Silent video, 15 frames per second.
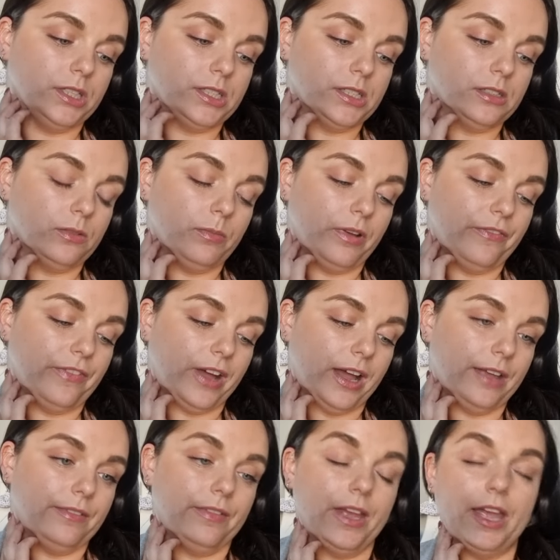This is number
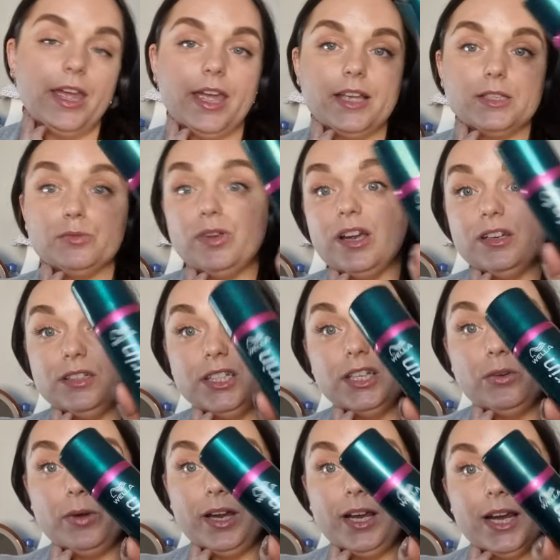5 hairspray. I
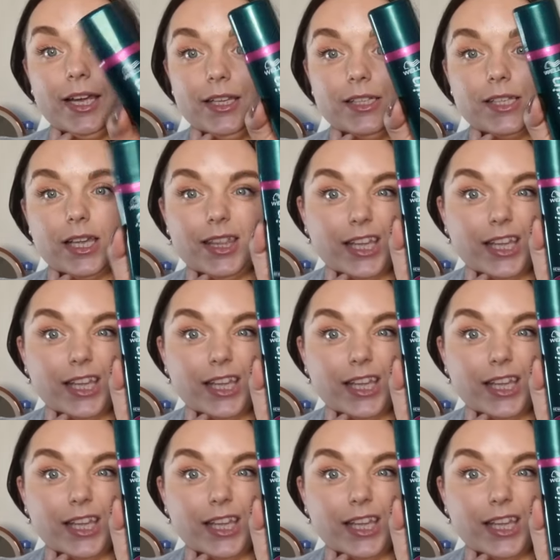did quite like this.